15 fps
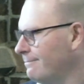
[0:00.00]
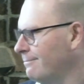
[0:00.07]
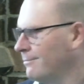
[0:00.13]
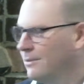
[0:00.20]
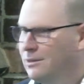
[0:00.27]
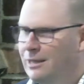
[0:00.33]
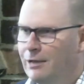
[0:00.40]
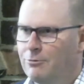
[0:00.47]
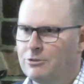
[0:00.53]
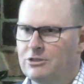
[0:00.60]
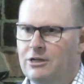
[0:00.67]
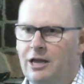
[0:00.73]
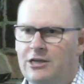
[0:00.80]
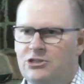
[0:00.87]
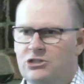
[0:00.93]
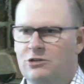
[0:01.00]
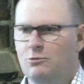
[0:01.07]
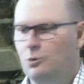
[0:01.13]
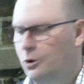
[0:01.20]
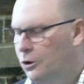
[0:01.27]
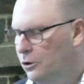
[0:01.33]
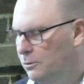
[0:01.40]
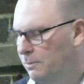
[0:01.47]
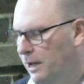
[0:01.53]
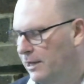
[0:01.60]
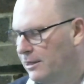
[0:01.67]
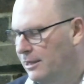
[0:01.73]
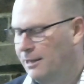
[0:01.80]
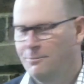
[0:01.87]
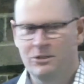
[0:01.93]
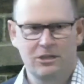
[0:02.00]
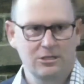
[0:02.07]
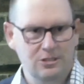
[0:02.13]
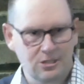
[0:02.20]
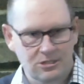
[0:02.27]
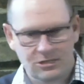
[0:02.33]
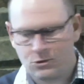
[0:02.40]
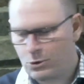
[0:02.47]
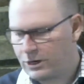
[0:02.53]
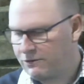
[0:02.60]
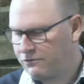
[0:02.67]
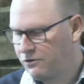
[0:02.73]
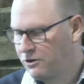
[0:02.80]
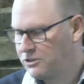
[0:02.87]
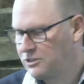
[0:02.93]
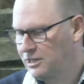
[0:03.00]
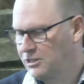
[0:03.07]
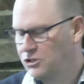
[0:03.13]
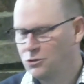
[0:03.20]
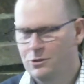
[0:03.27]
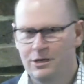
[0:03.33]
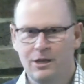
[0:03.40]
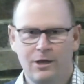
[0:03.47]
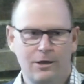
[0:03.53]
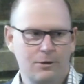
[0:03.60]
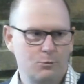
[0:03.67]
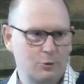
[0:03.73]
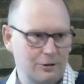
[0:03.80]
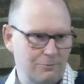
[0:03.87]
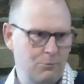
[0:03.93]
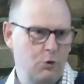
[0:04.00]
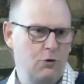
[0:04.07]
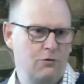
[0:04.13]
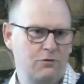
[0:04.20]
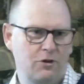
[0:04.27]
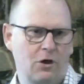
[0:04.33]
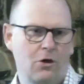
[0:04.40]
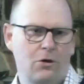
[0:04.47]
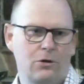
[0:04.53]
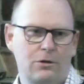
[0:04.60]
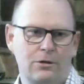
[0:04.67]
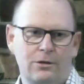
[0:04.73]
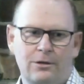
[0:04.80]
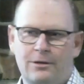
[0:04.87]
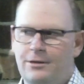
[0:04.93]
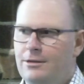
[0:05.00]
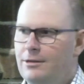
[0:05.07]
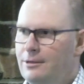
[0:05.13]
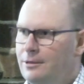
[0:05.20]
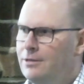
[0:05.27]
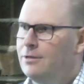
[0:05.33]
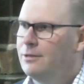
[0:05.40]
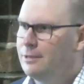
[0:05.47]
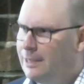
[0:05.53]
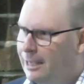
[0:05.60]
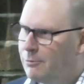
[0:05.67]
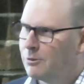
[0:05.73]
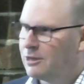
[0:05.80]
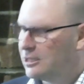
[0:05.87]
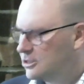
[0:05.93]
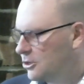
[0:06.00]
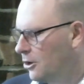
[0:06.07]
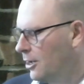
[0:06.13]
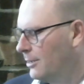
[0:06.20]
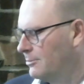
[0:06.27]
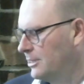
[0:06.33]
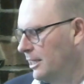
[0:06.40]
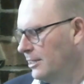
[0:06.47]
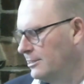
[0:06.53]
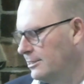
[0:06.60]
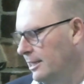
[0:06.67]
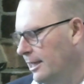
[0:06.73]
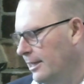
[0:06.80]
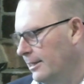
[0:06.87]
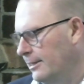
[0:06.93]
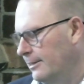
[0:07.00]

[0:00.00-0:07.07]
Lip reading: That was an ancient world back then, but this is the 21st century. We've moved on. Get with the times, they say.